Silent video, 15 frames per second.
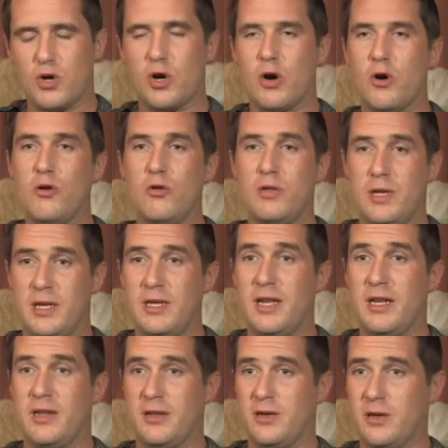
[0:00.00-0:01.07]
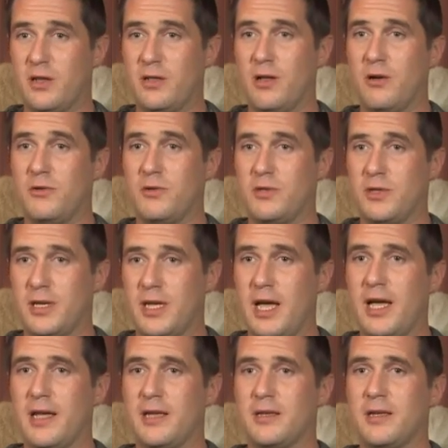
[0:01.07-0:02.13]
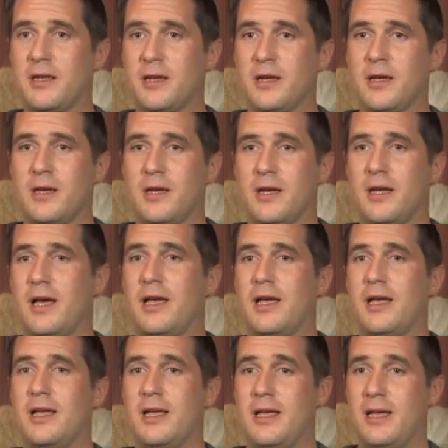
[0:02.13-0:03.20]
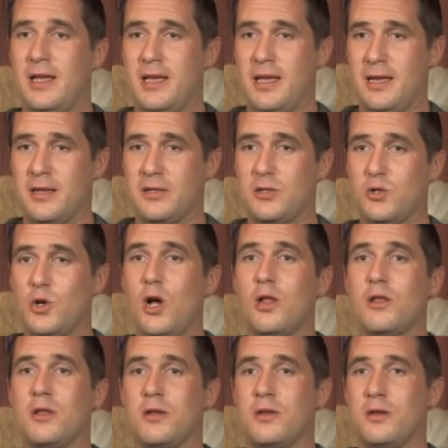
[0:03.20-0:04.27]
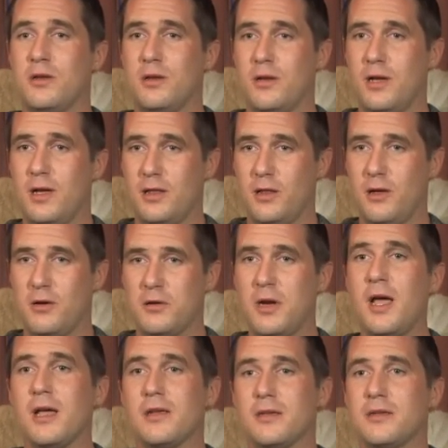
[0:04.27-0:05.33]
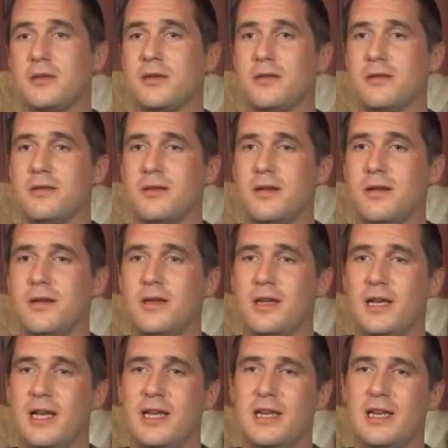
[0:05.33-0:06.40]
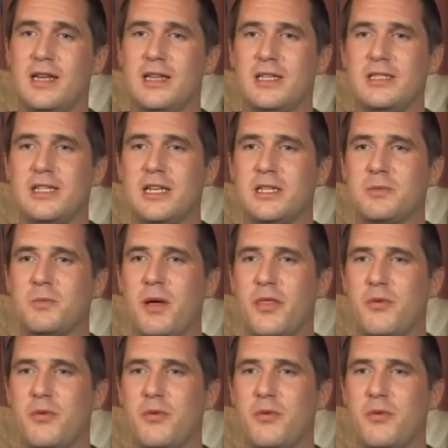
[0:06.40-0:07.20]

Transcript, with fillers: Crowley didn't close the gate in Scotland at Loch Ness he did a six